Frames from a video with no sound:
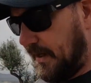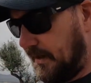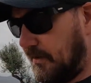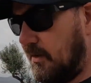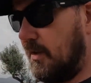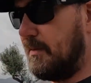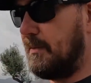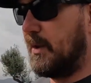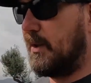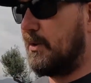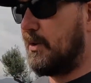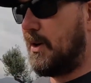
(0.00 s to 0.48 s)

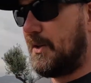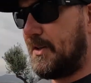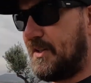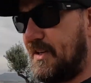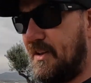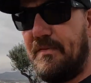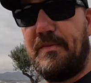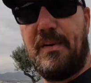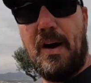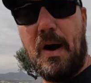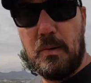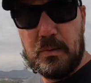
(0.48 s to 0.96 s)
come across
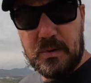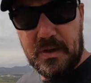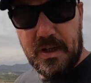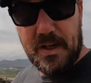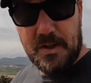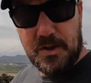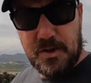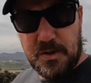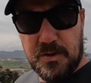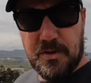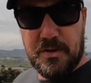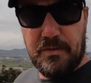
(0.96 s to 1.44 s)
the
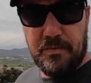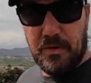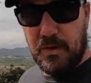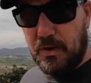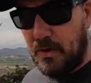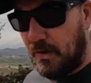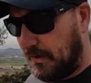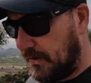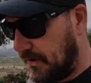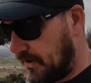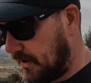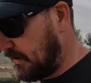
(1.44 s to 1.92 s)
foundations of
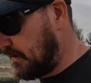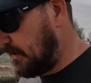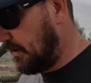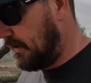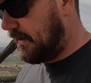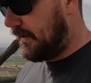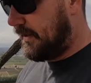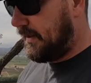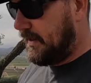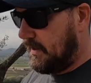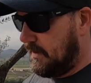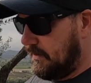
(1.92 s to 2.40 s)
those
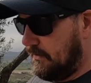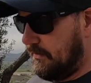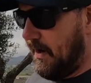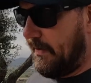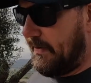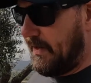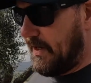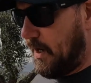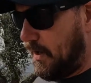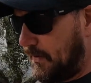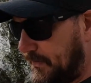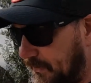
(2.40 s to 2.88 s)

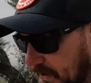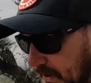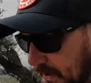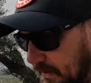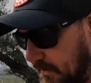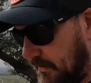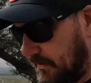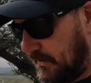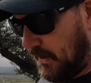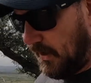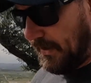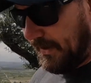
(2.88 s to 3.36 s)
very
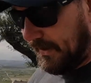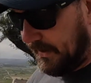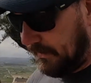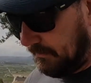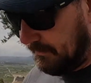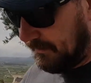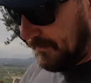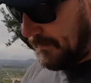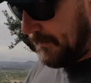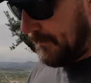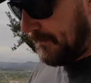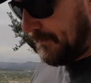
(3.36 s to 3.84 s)
often. Not
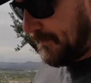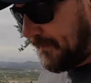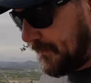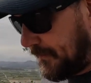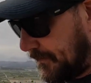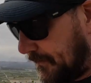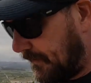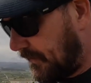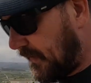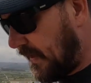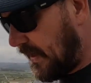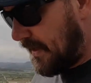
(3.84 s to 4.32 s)
in
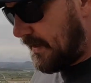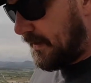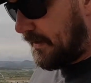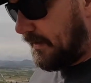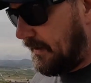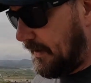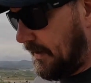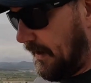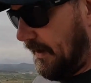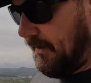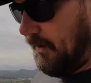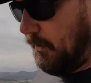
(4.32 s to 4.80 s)

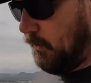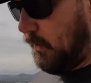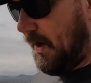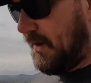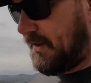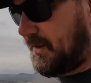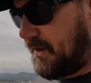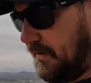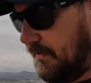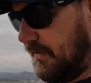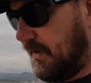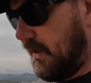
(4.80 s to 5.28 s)
the
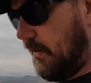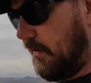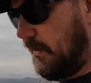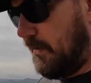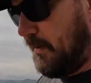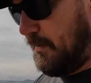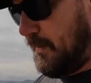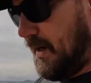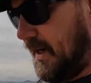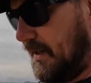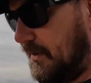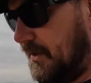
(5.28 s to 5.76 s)
west of Europe.
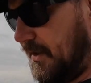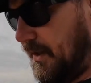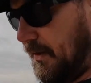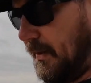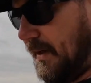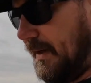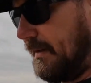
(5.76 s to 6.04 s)
You might do